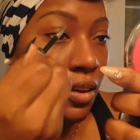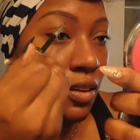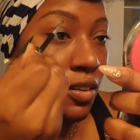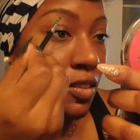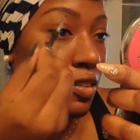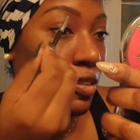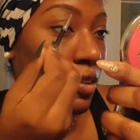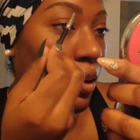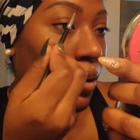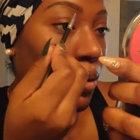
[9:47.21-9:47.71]

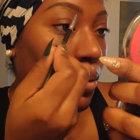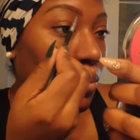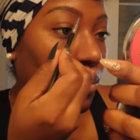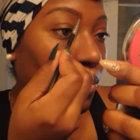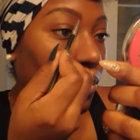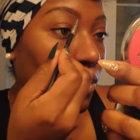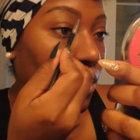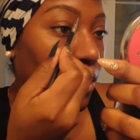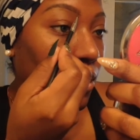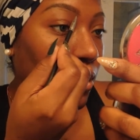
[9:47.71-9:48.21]
So
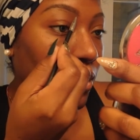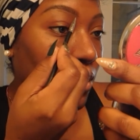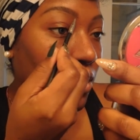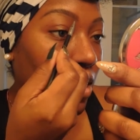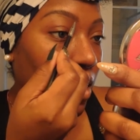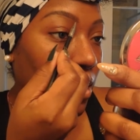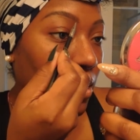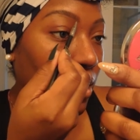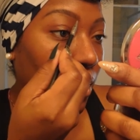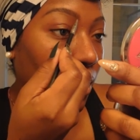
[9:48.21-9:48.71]
we're going to
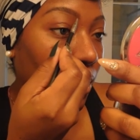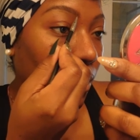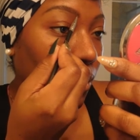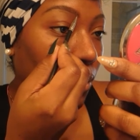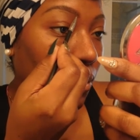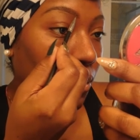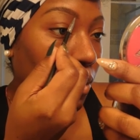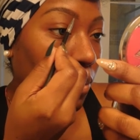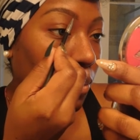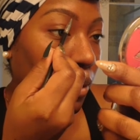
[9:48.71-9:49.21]
take that all
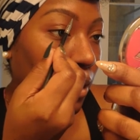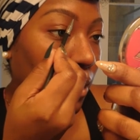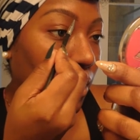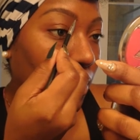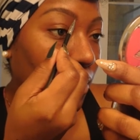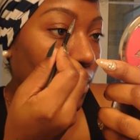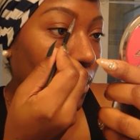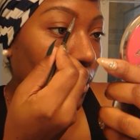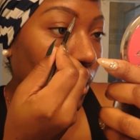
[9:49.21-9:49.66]
the way back,